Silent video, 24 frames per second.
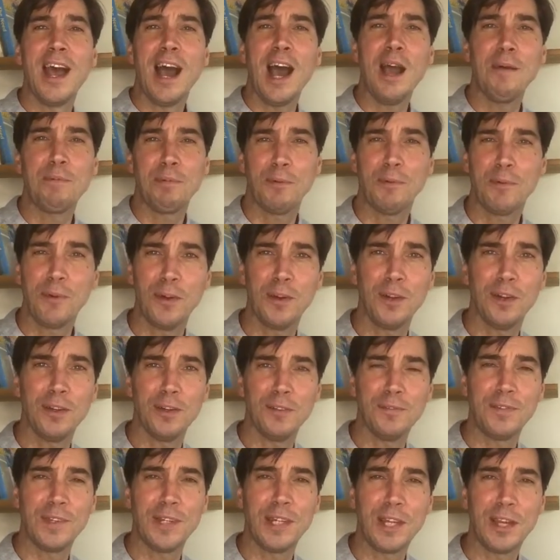I prefer
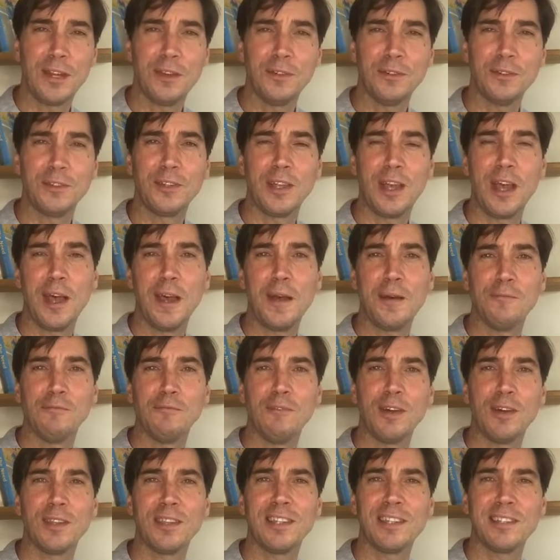videos
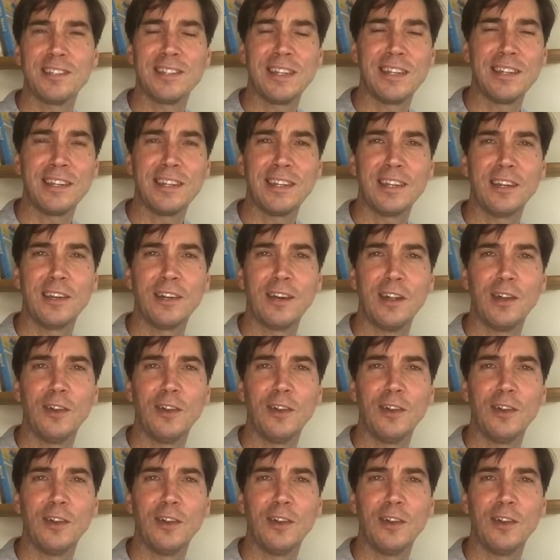rather than sending a